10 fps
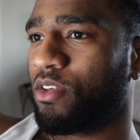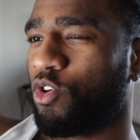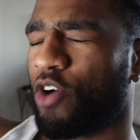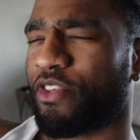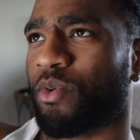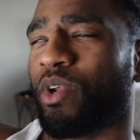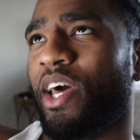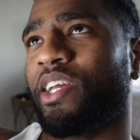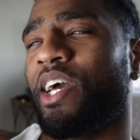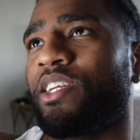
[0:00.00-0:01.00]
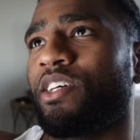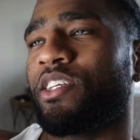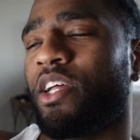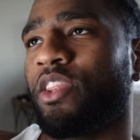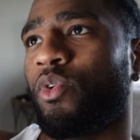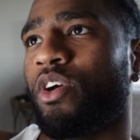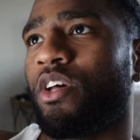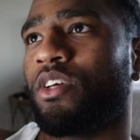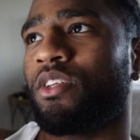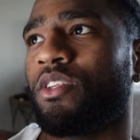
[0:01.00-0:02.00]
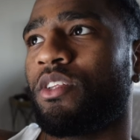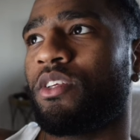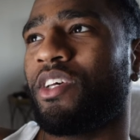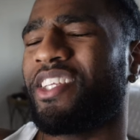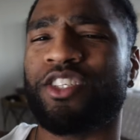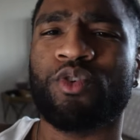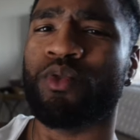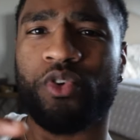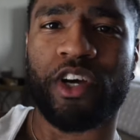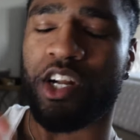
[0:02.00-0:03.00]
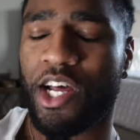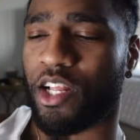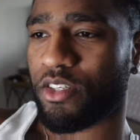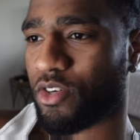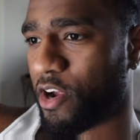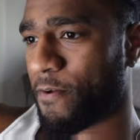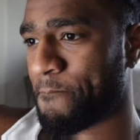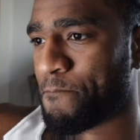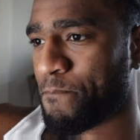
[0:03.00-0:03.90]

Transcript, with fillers: Or I think the one I got is actually like 300 it's like two, three hundred dollars, right?